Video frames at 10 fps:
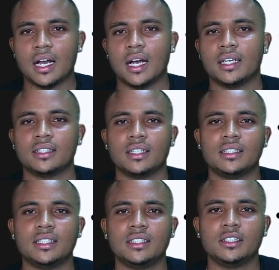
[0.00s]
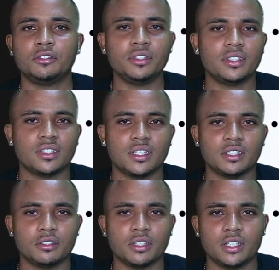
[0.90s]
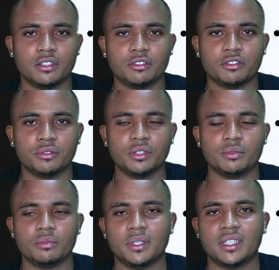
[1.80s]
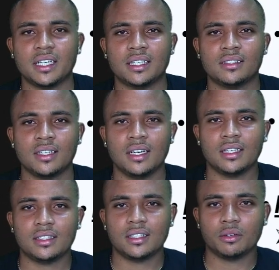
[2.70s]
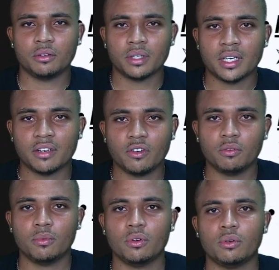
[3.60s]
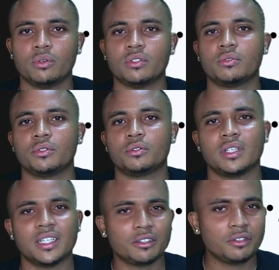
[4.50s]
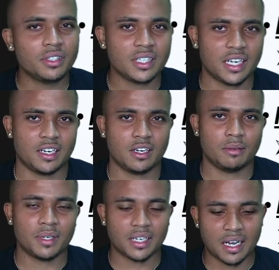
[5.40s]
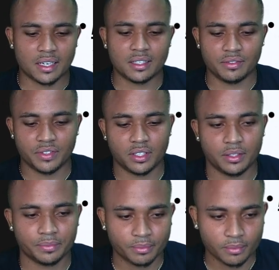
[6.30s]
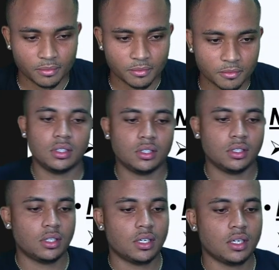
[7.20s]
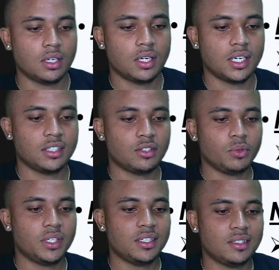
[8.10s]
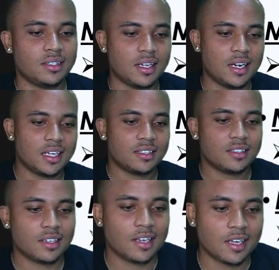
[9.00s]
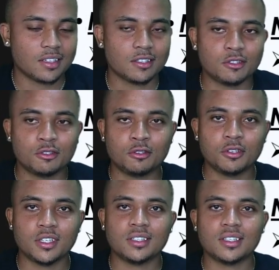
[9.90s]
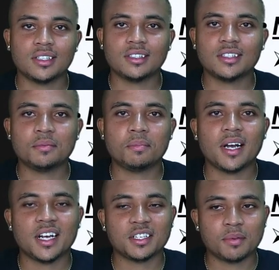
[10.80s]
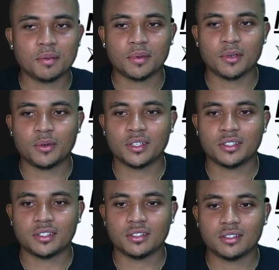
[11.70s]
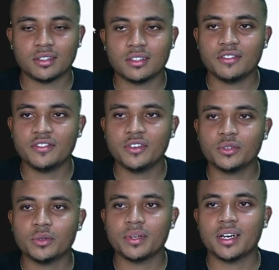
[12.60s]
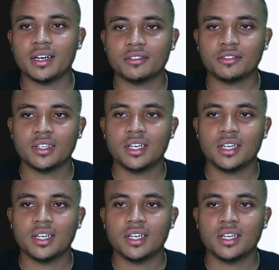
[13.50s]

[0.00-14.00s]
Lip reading: and the decreases in interest rates will mean that they will give out more loans, which will increase economic activity. Alright, so with this, let's get straight into the past paper questions. So the first one we have